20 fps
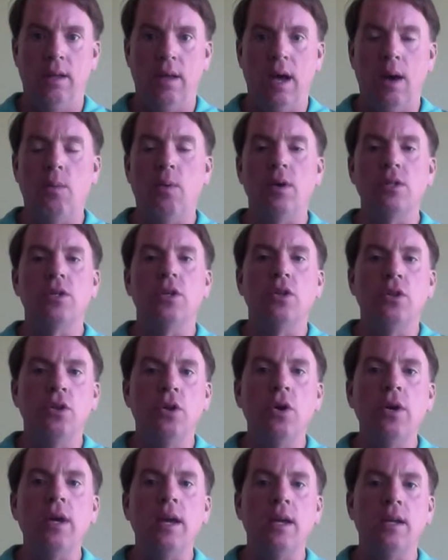I wasn't
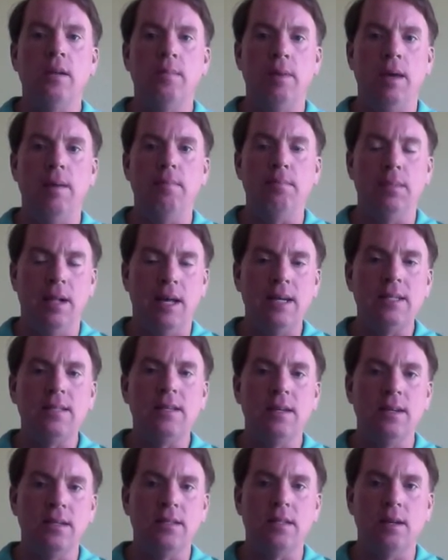looking to be a
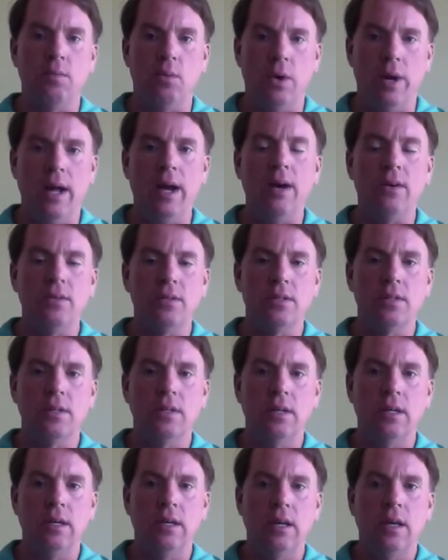blessing to someone else.
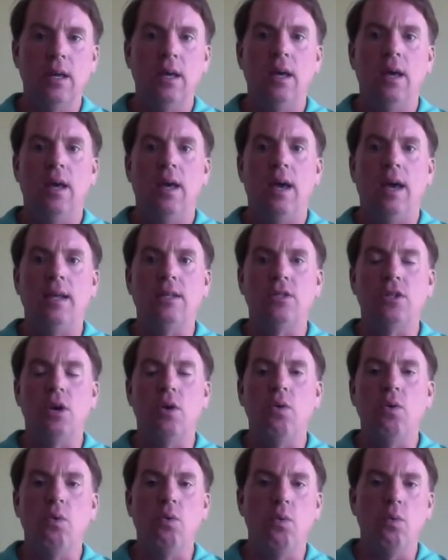And
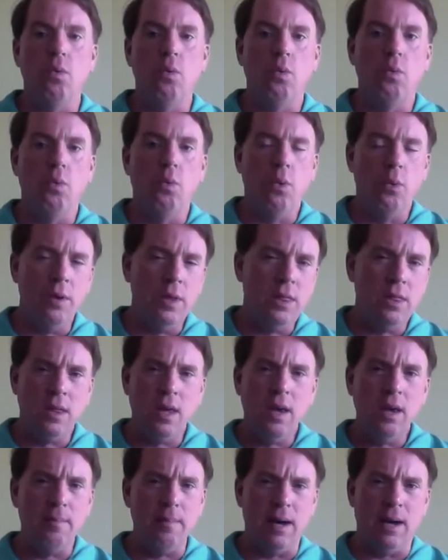so when we
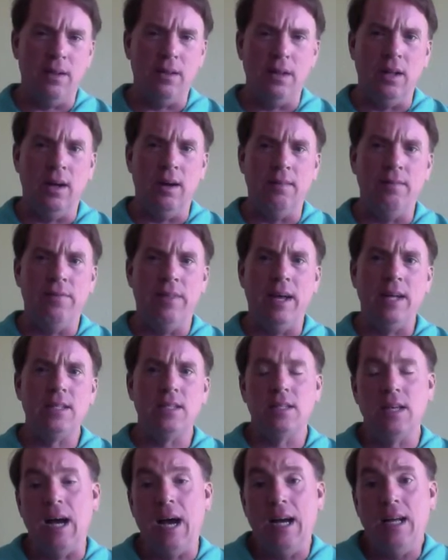think about love,
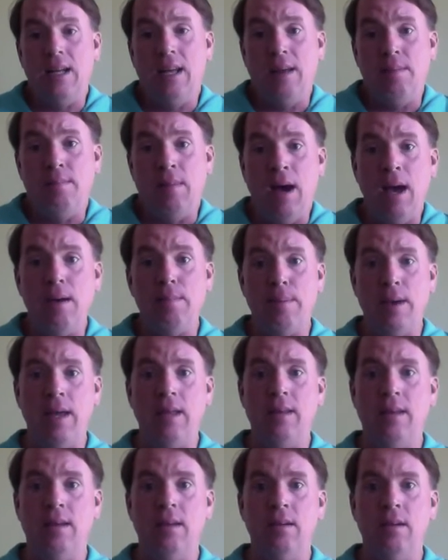that's, in my
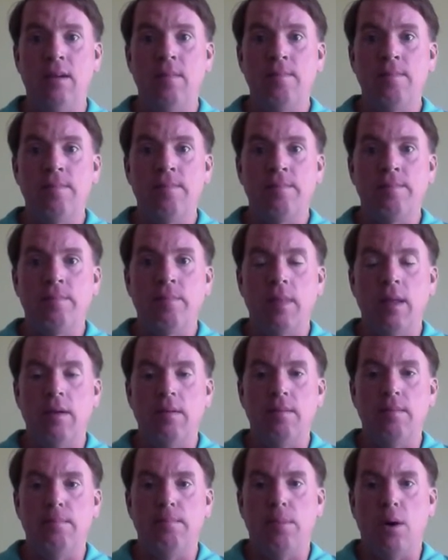opinion,
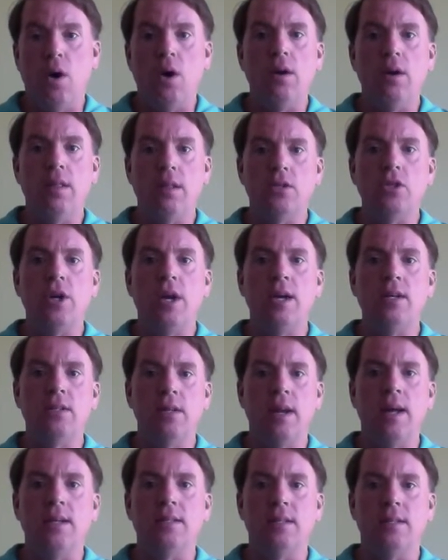part of the change
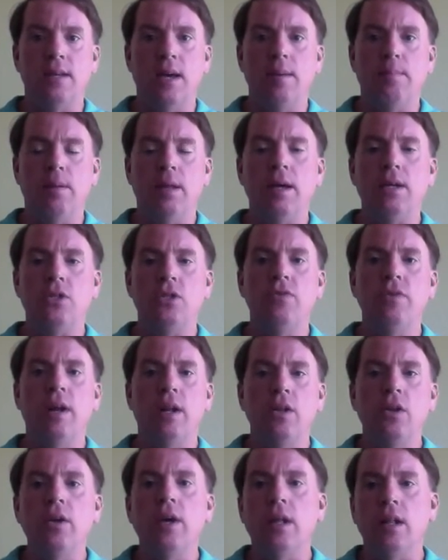that has to take place. You've got to
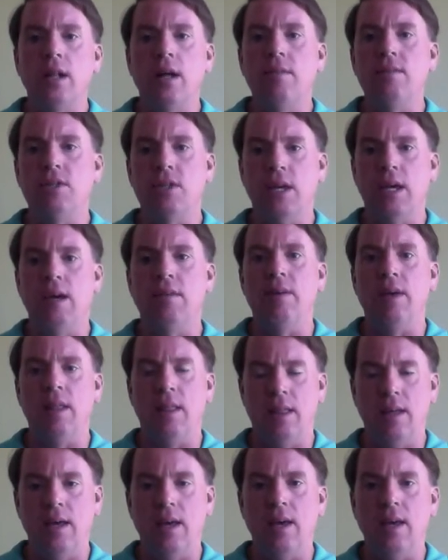look at love as a giving
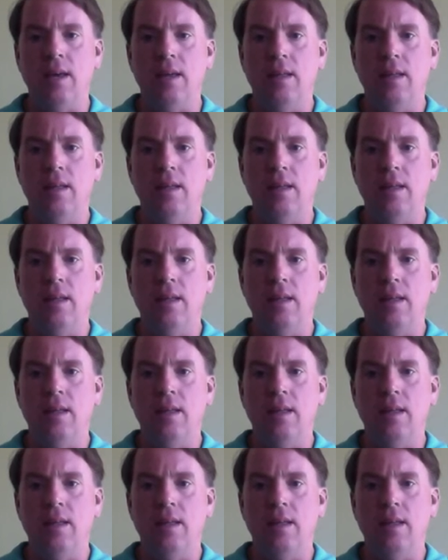thing.